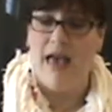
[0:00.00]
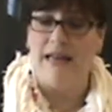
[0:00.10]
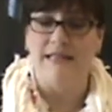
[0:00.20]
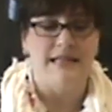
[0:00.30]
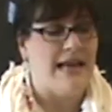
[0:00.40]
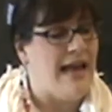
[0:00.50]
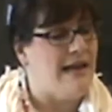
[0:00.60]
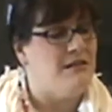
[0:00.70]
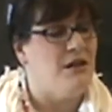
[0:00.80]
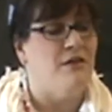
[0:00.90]
that is the
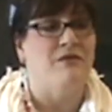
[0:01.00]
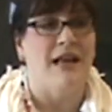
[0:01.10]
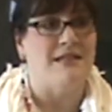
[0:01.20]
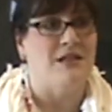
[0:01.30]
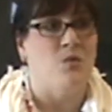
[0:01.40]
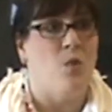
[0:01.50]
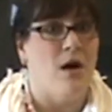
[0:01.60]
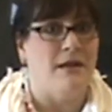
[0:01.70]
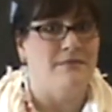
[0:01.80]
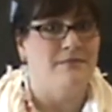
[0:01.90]
end of lesson
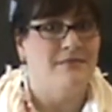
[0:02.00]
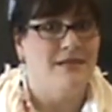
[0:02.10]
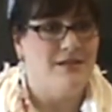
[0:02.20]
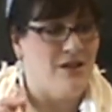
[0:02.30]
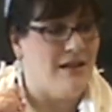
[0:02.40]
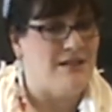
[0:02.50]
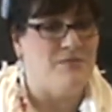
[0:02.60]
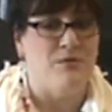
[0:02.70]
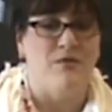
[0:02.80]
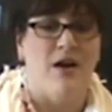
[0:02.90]
1. So
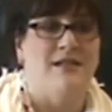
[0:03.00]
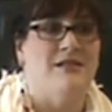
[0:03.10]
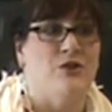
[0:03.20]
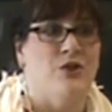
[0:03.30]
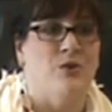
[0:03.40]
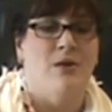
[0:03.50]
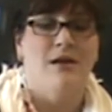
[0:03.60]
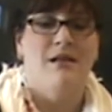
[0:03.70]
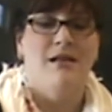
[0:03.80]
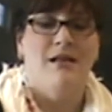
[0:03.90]
let's move on to
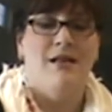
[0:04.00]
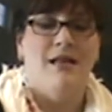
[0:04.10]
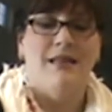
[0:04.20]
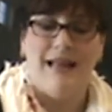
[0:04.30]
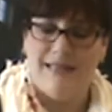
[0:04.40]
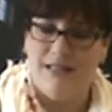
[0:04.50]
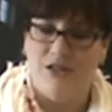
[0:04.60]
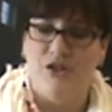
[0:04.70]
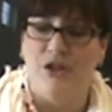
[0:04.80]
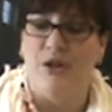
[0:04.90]

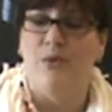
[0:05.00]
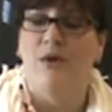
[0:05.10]
lesson 2.